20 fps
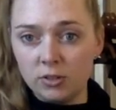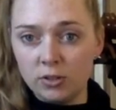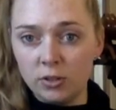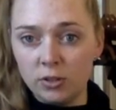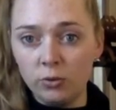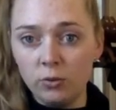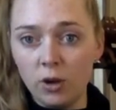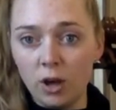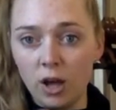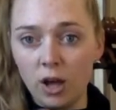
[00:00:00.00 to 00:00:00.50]

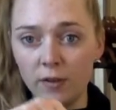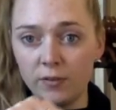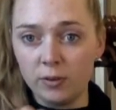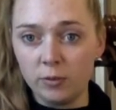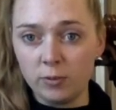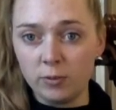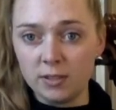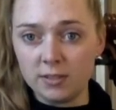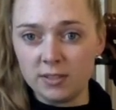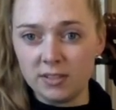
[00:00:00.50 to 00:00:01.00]
Too
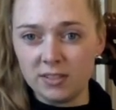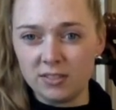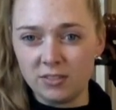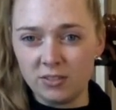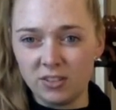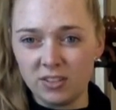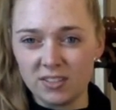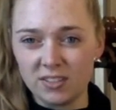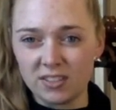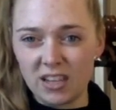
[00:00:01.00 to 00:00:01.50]
often we see
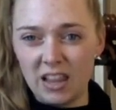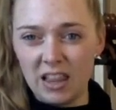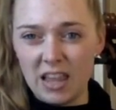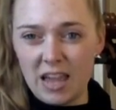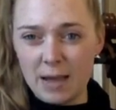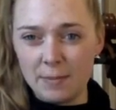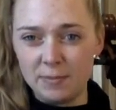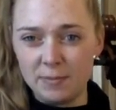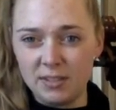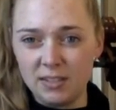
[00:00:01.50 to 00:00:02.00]
students
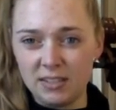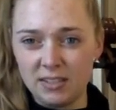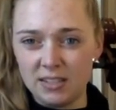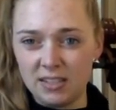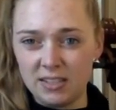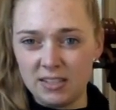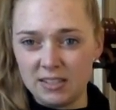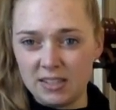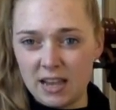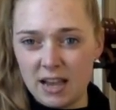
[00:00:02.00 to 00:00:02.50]
collapsing to
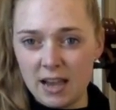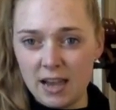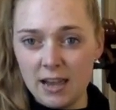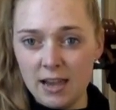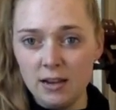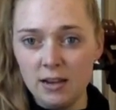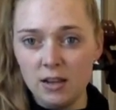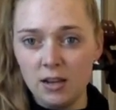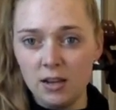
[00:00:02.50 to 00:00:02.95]
the side.